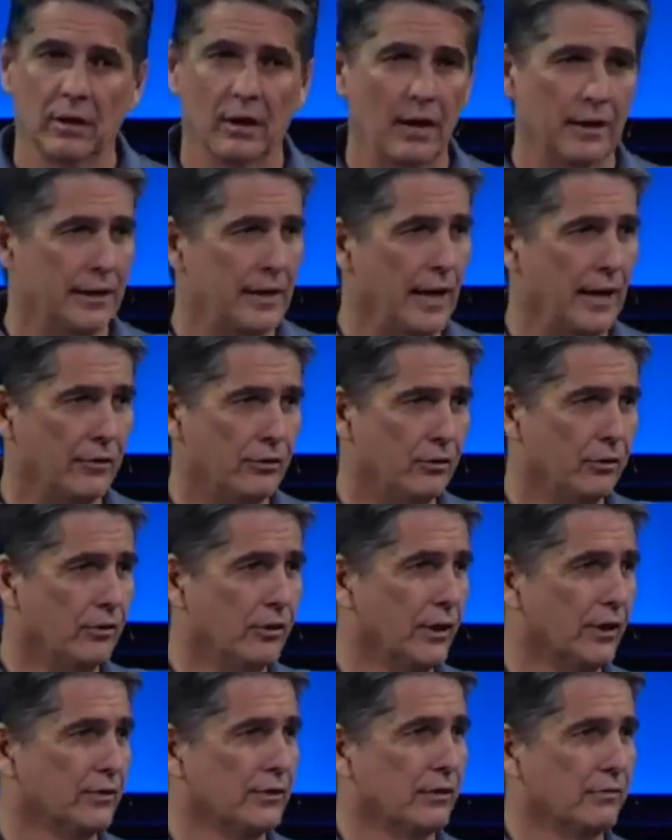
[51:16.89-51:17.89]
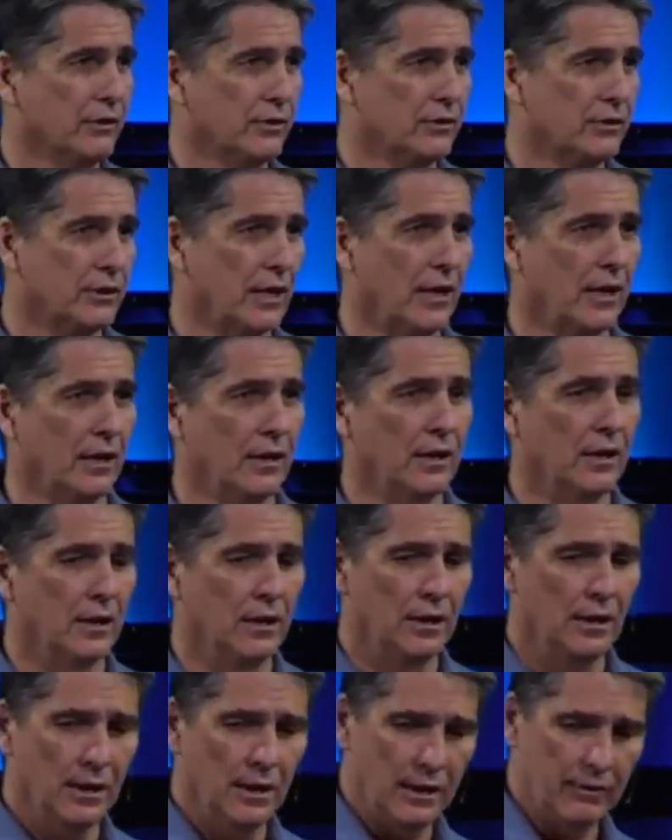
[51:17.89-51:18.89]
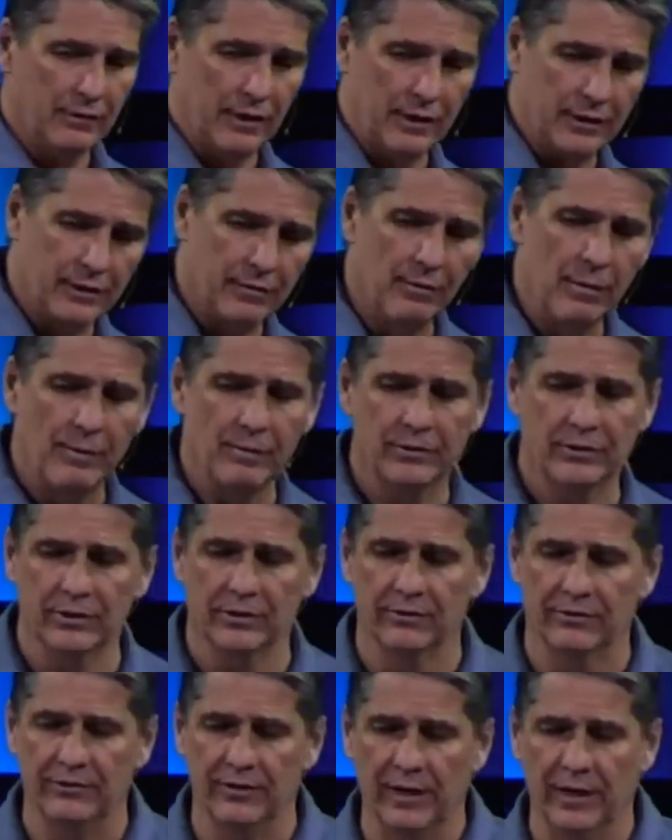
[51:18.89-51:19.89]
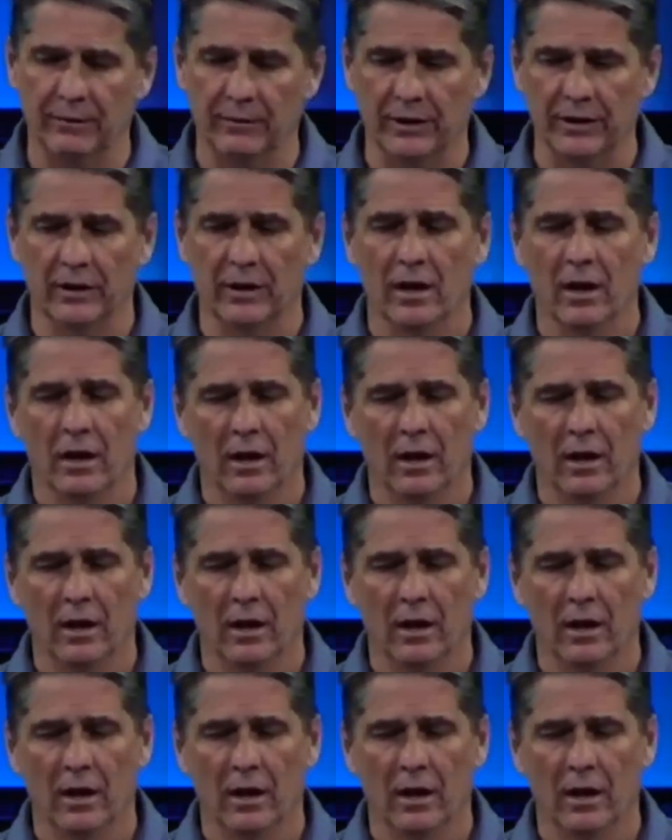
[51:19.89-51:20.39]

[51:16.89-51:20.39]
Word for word: I can't do this. I've just got a, I've got a commitment to the family.